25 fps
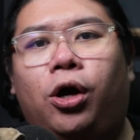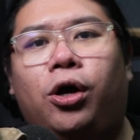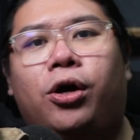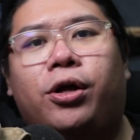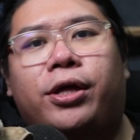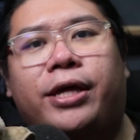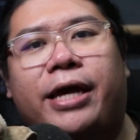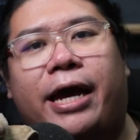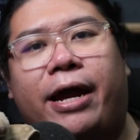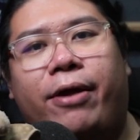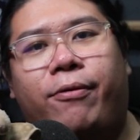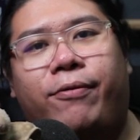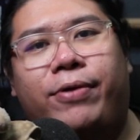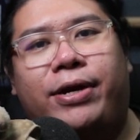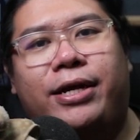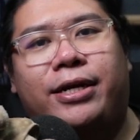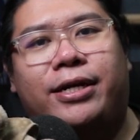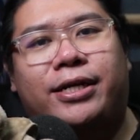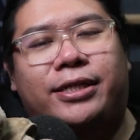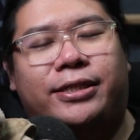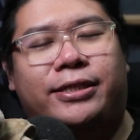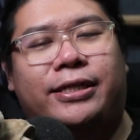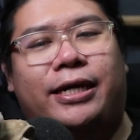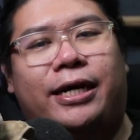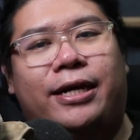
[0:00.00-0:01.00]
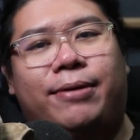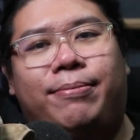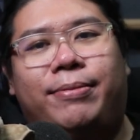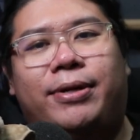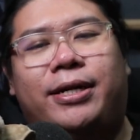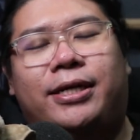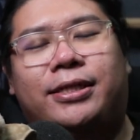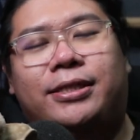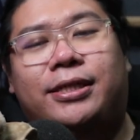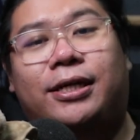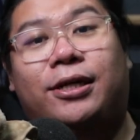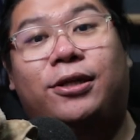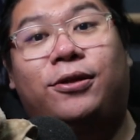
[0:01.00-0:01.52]
Okaeri nasai
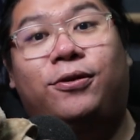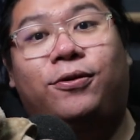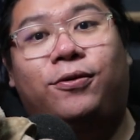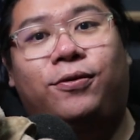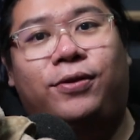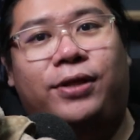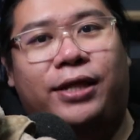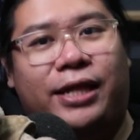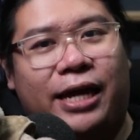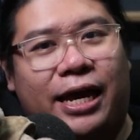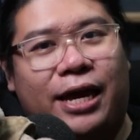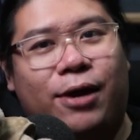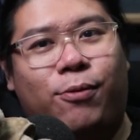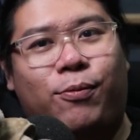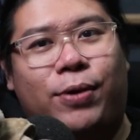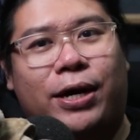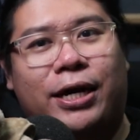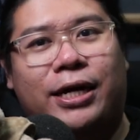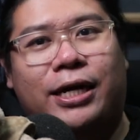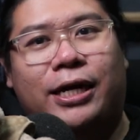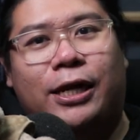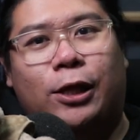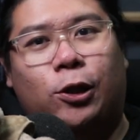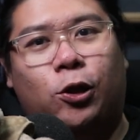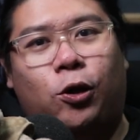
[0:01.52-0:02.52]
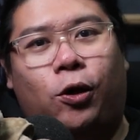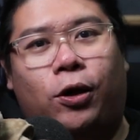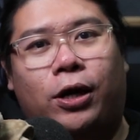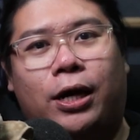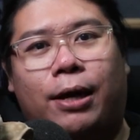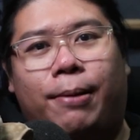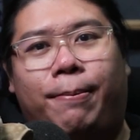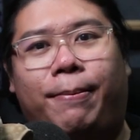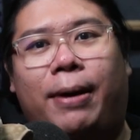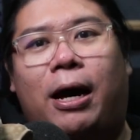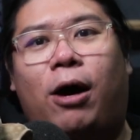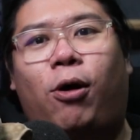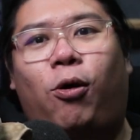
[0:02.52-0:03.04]
minasan. Today we're gonna talk
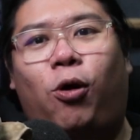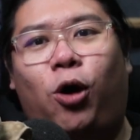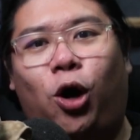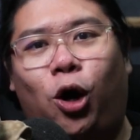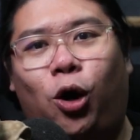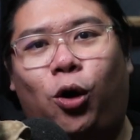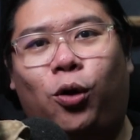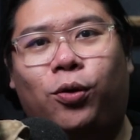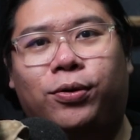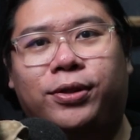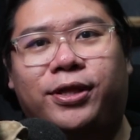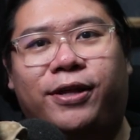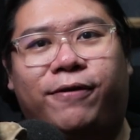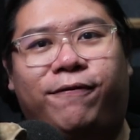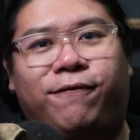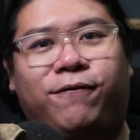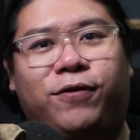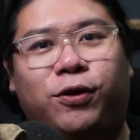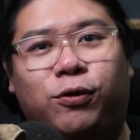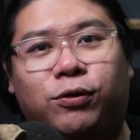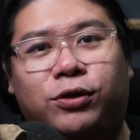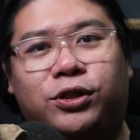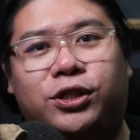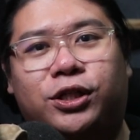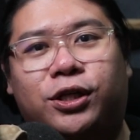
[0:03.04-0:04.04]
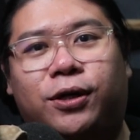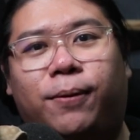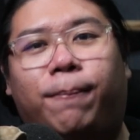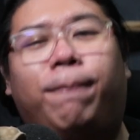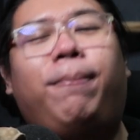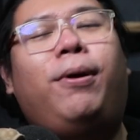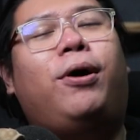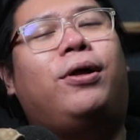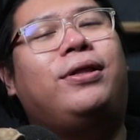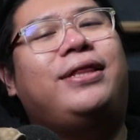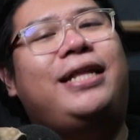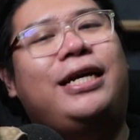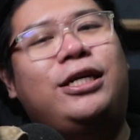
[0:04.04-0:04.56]
about all the future
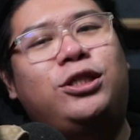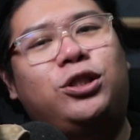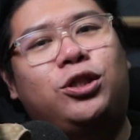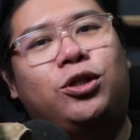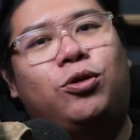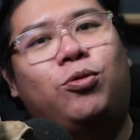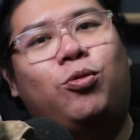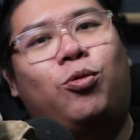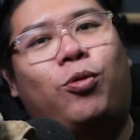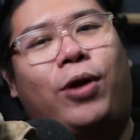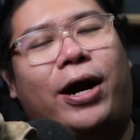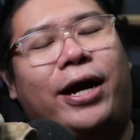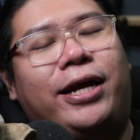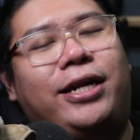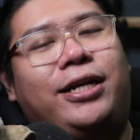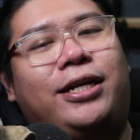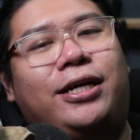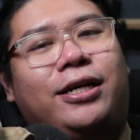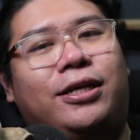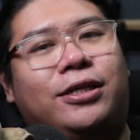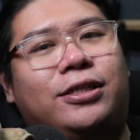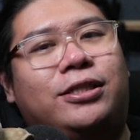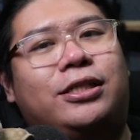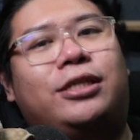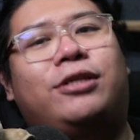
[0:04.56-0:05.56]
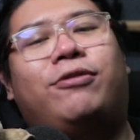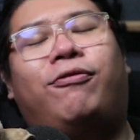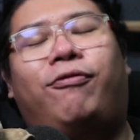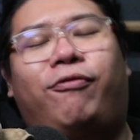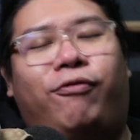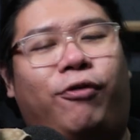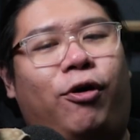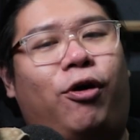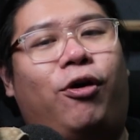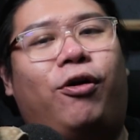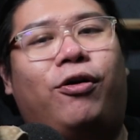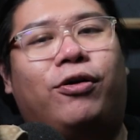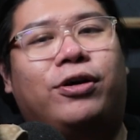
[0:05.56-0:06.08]
potential riders
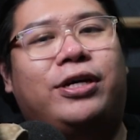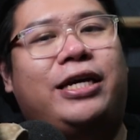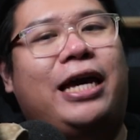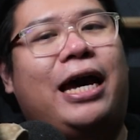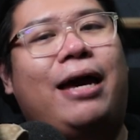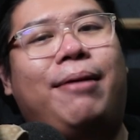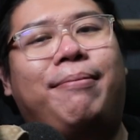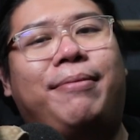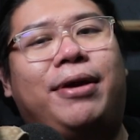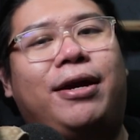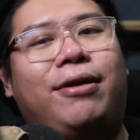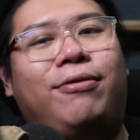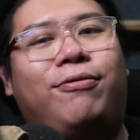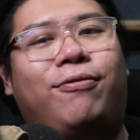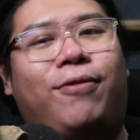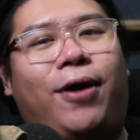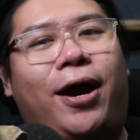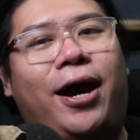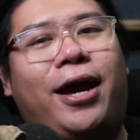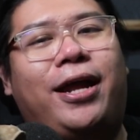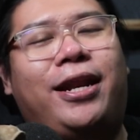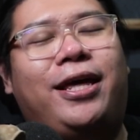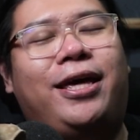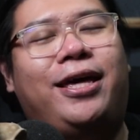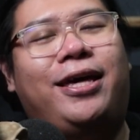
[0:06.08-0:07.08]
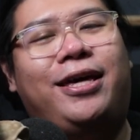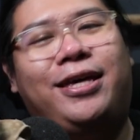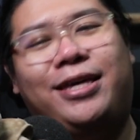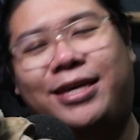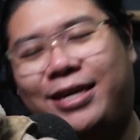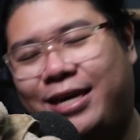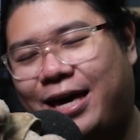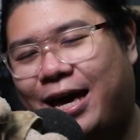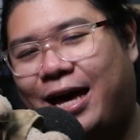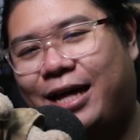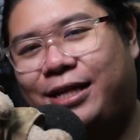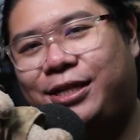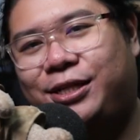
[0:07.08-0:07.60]
for Kamen Rider
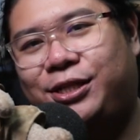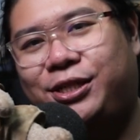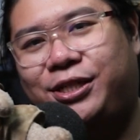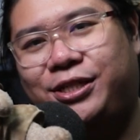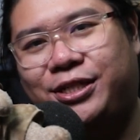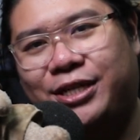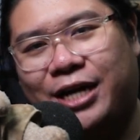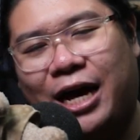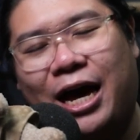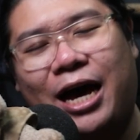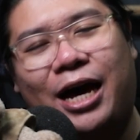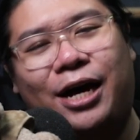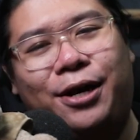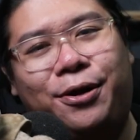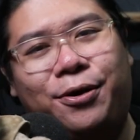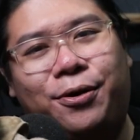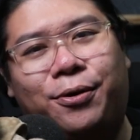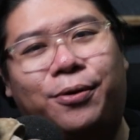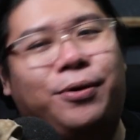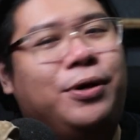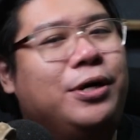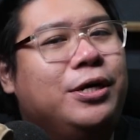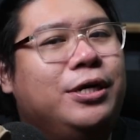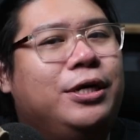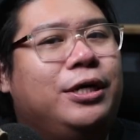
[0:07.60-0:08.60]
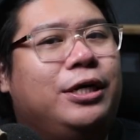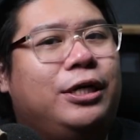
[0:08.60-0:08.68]
Gotchard.